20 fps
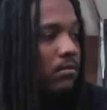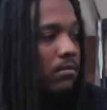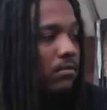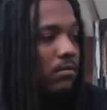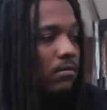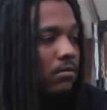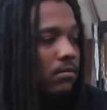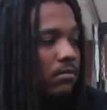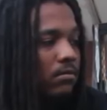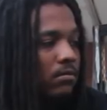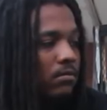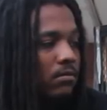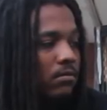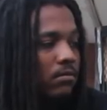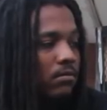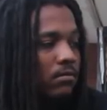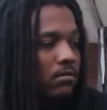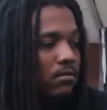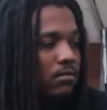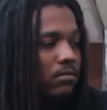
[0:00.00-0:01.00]

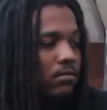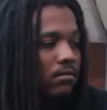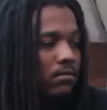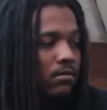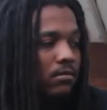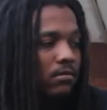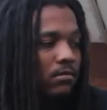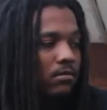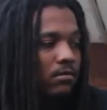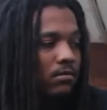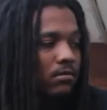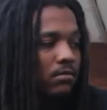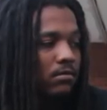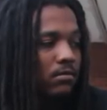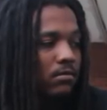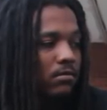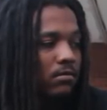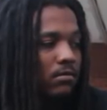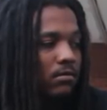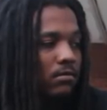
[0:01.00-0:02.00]

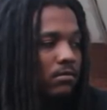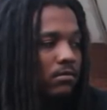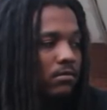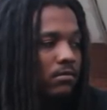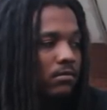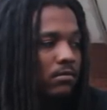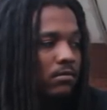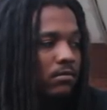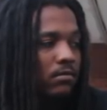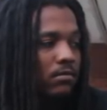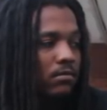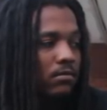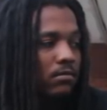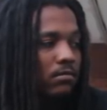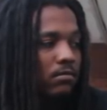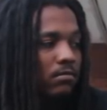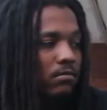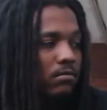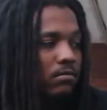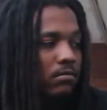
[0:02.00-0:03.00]

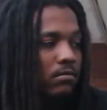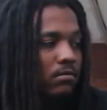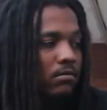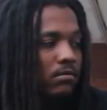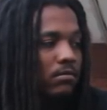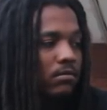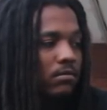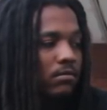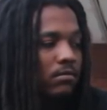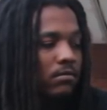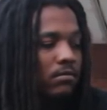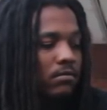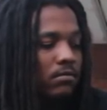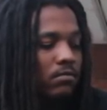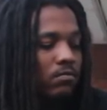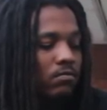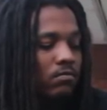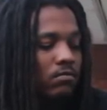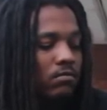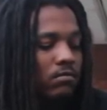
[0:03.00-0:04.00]

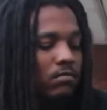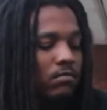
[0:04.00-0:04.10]
The person shown says nothing.